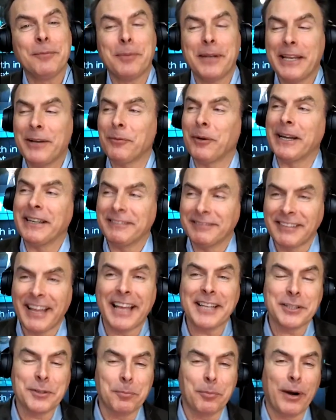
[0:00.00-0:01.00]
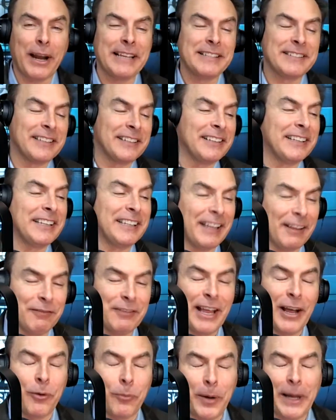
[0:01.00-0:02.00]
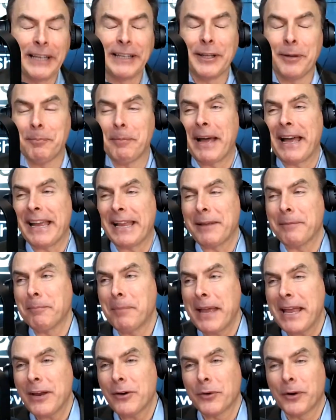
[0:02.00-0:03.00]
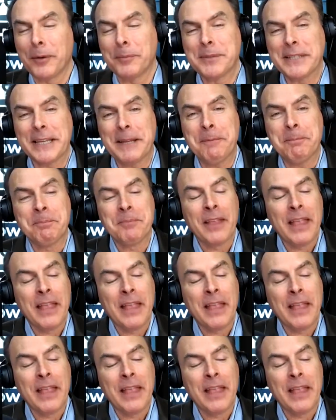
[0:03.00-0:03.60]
But anyway, not surprisingly, they've now wound up back in bankruptcy.